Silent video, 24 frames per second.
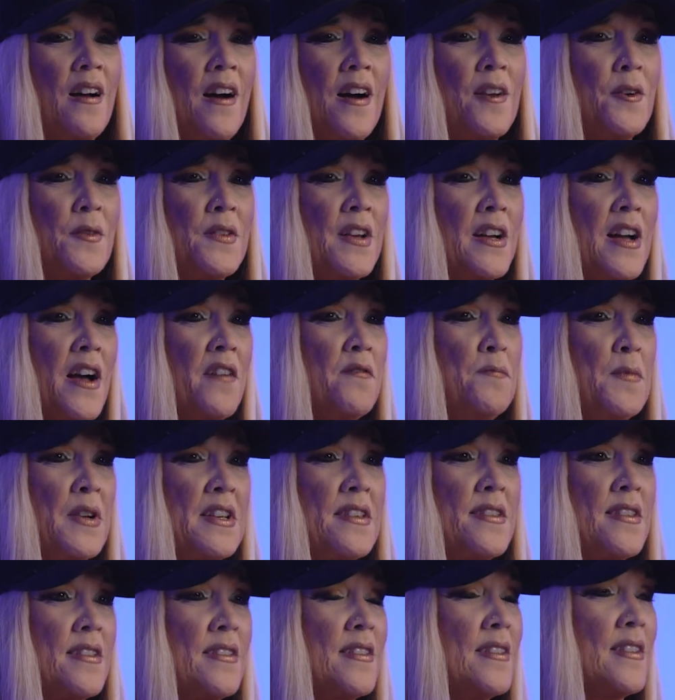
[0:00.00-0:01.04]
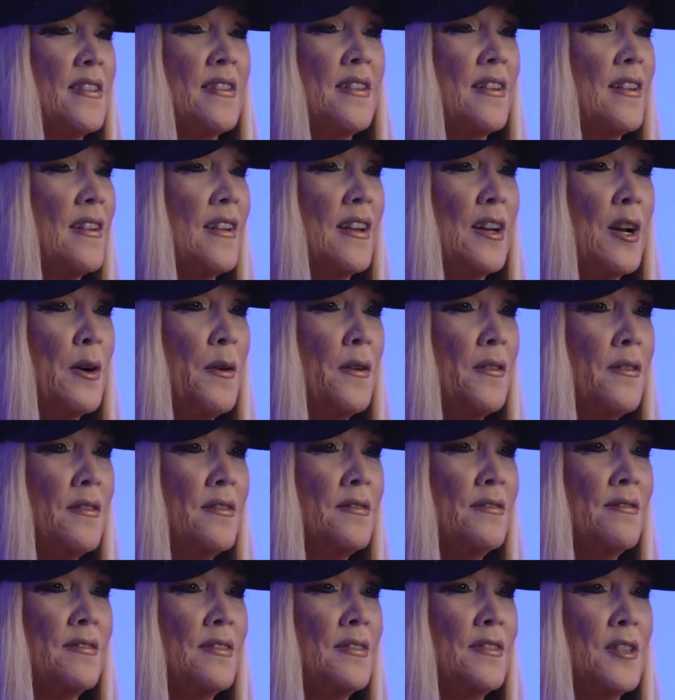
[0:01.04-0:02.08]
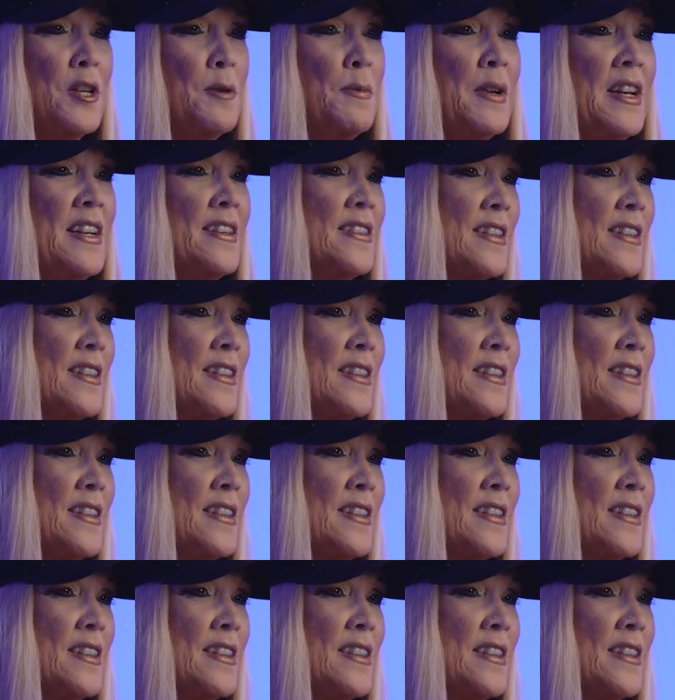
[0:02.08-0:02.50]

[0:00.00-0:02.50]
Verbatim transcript: I don't think I've missed, you know, too many